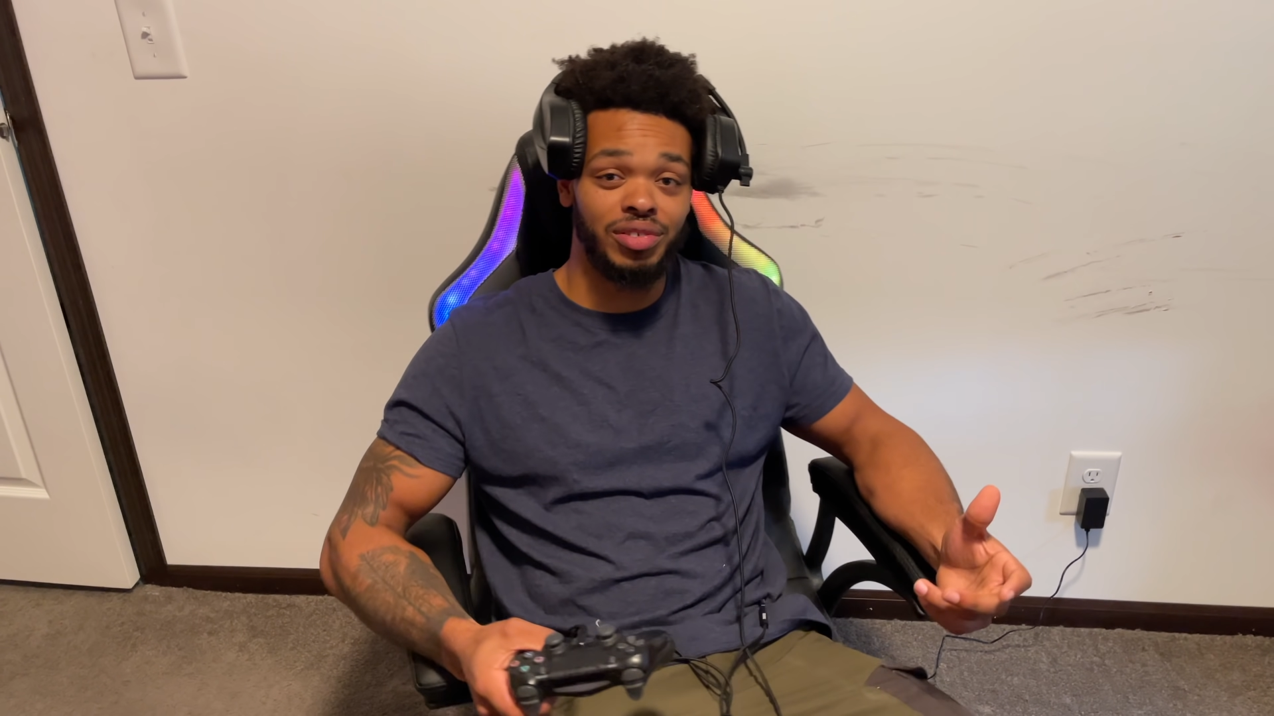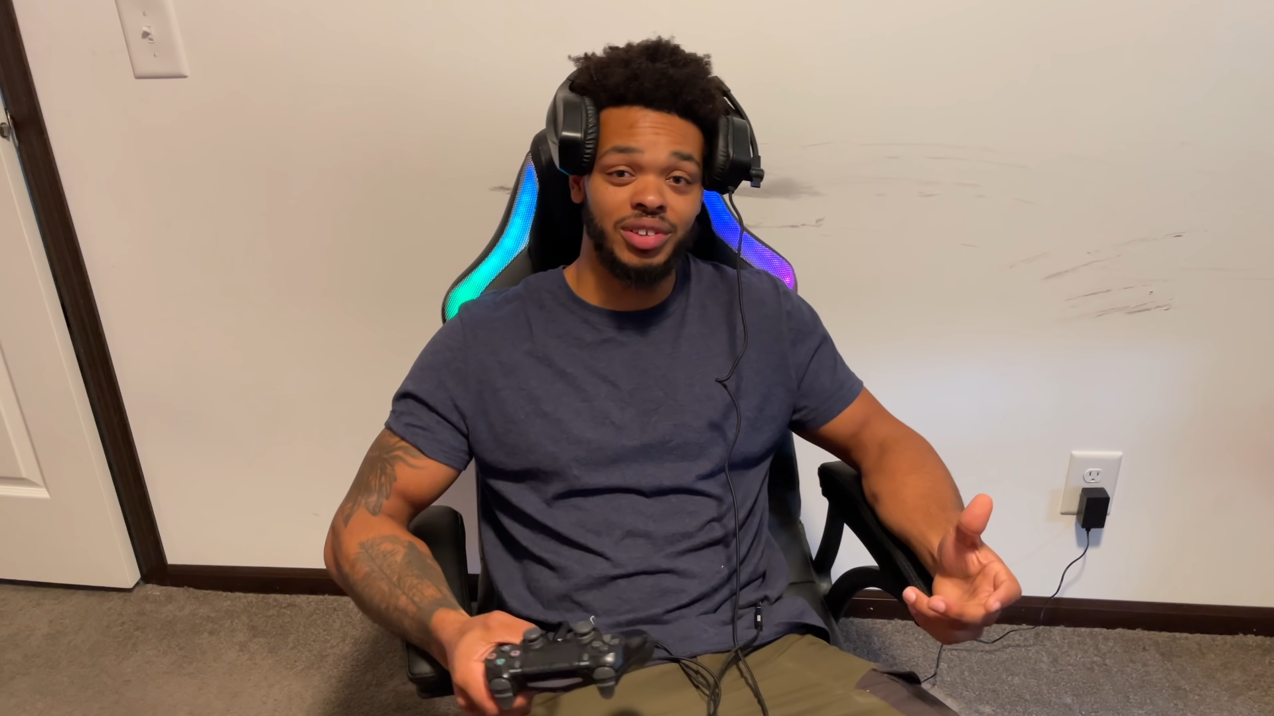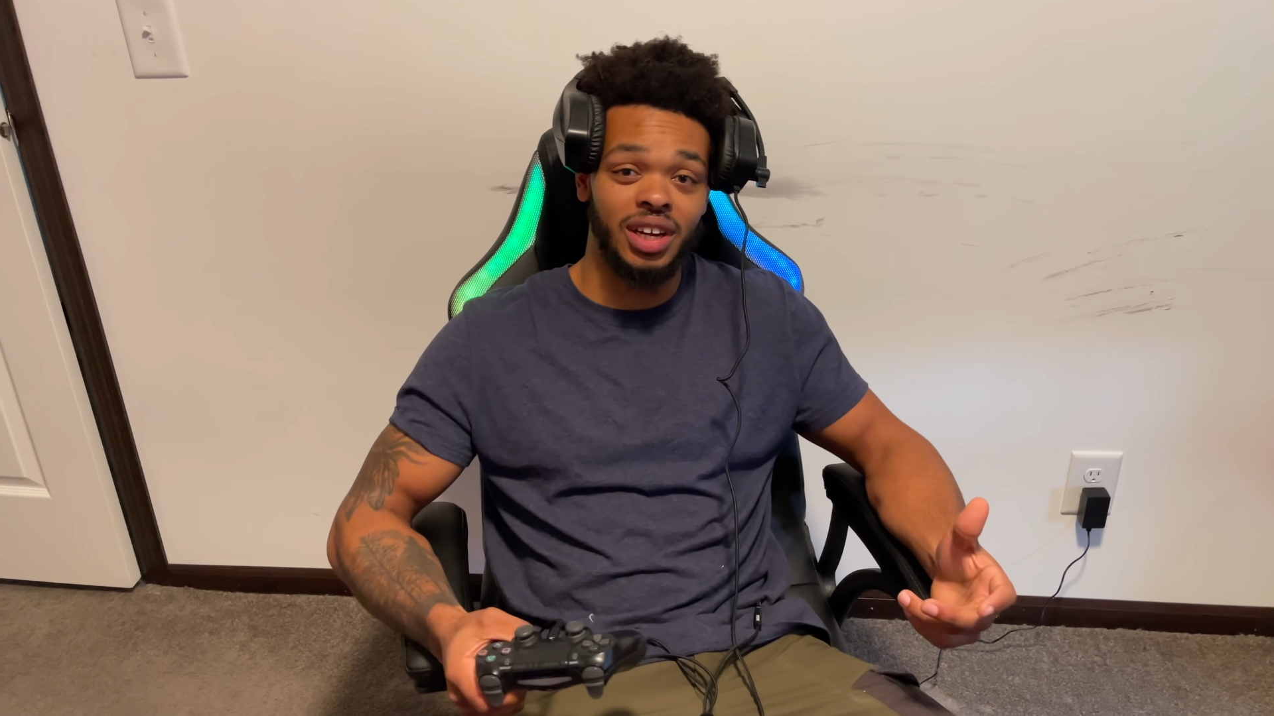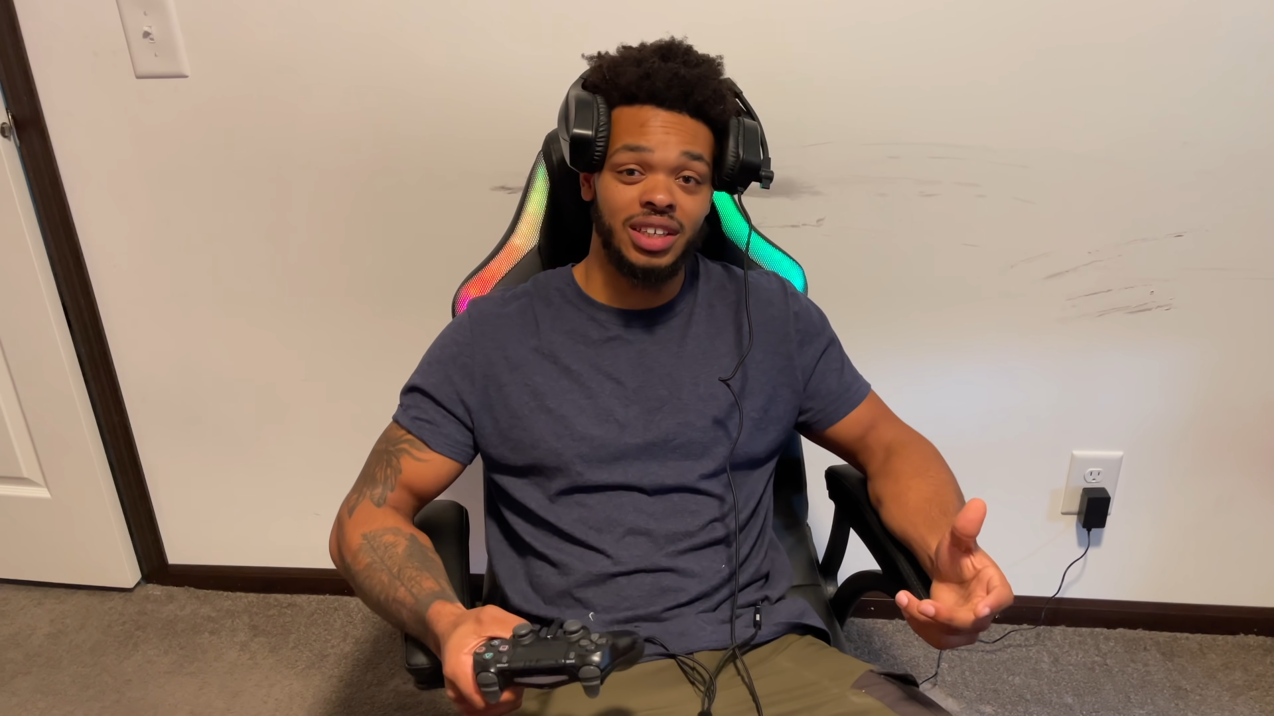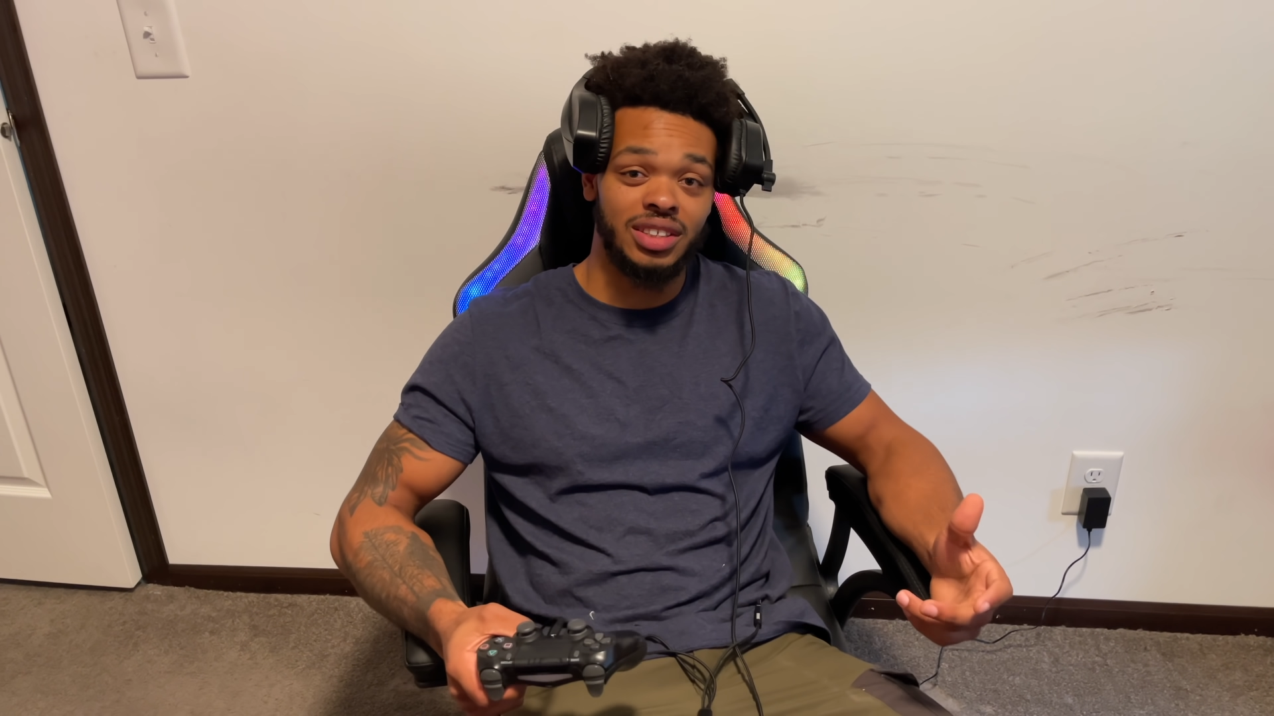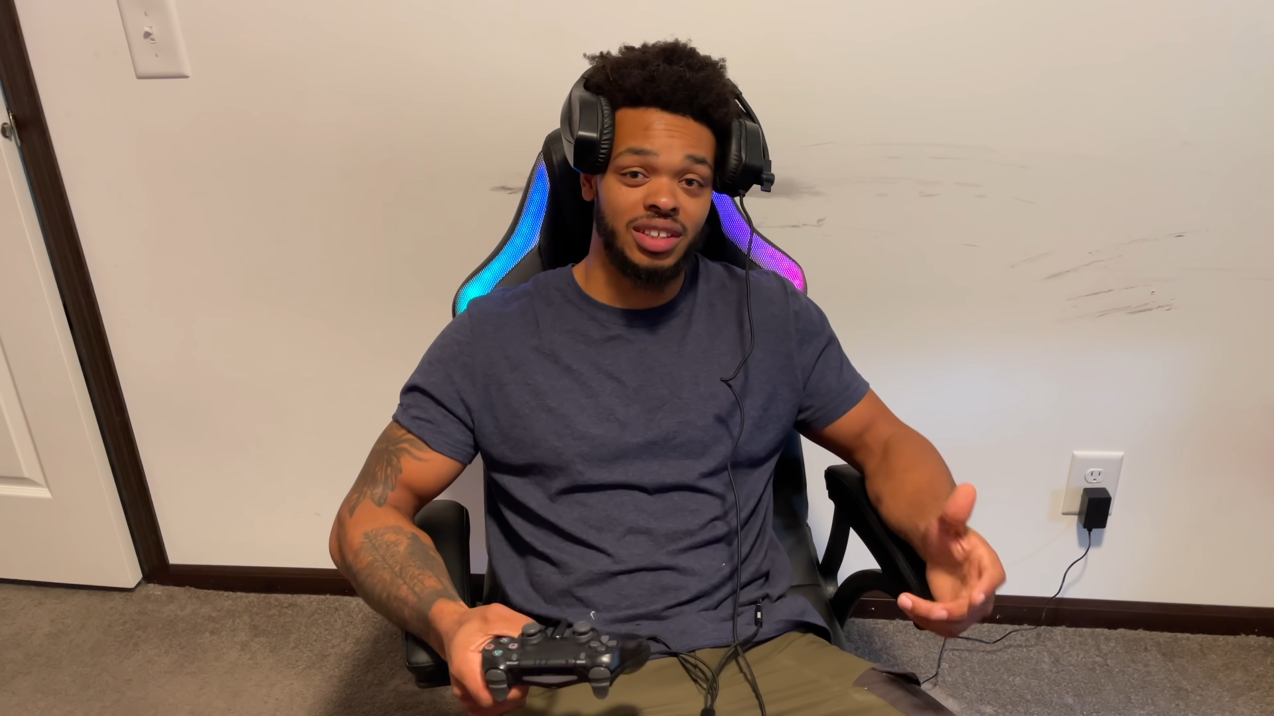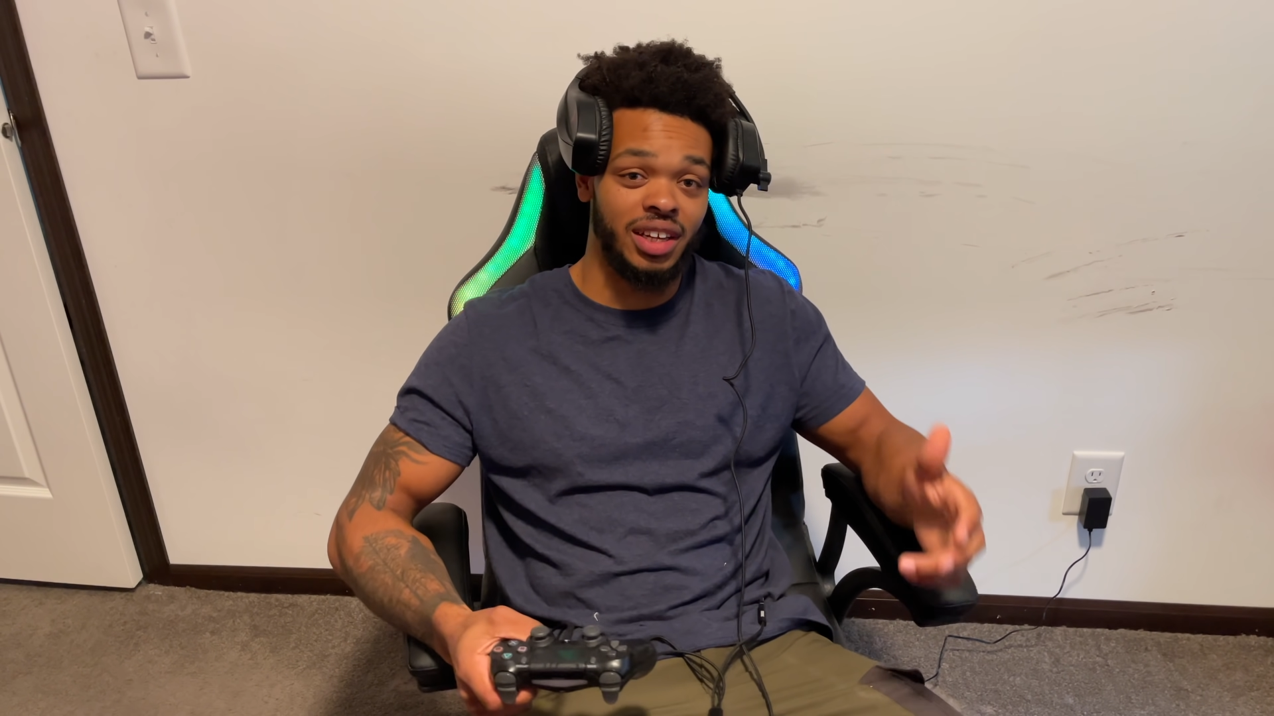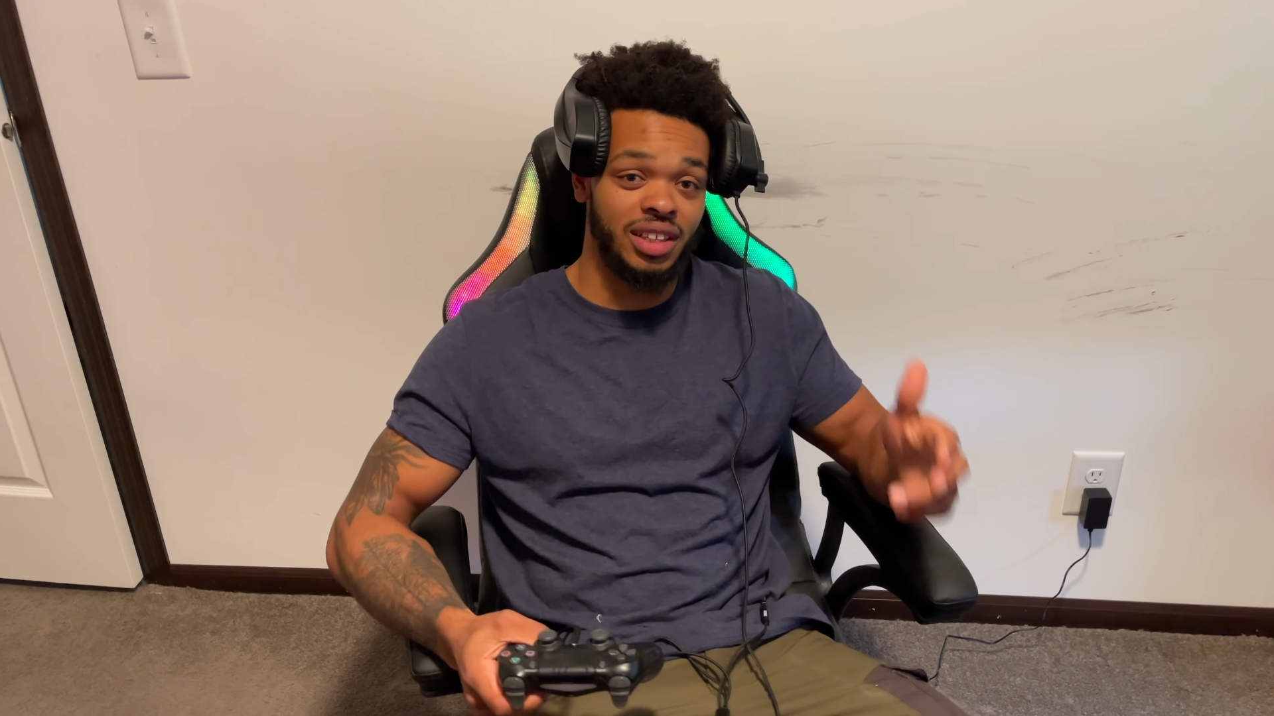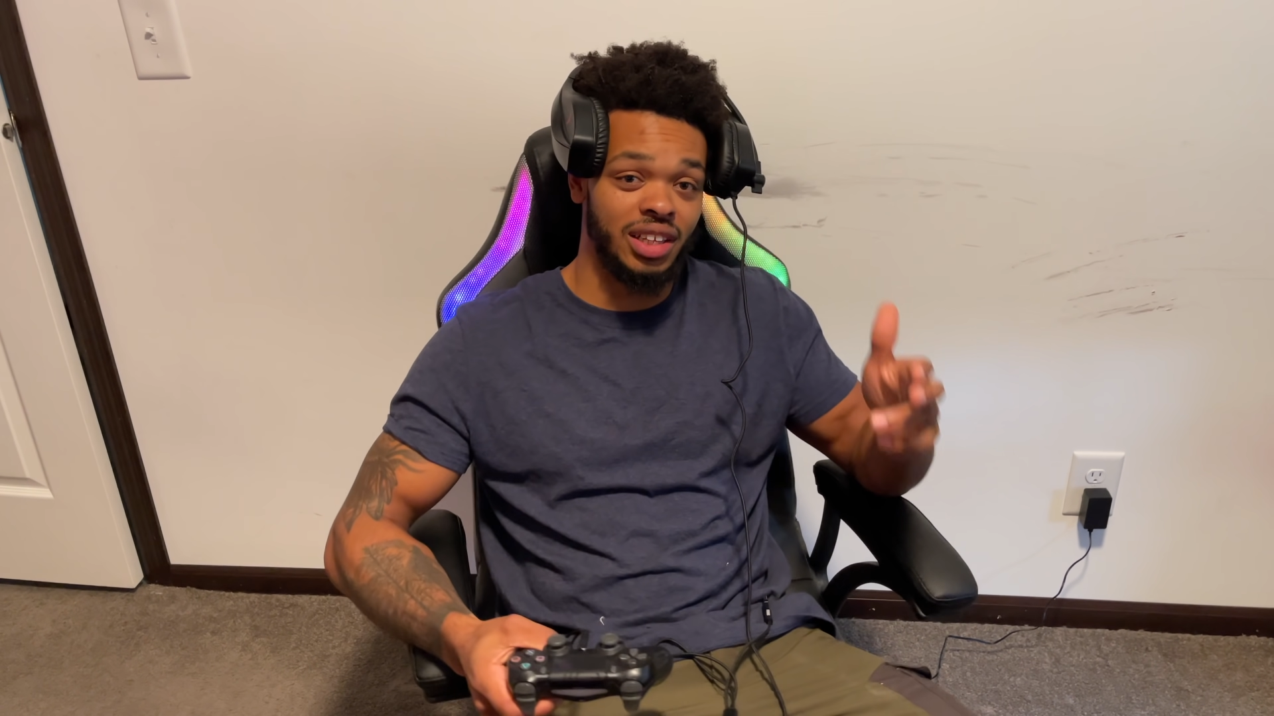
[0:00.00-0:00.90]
for you guys today.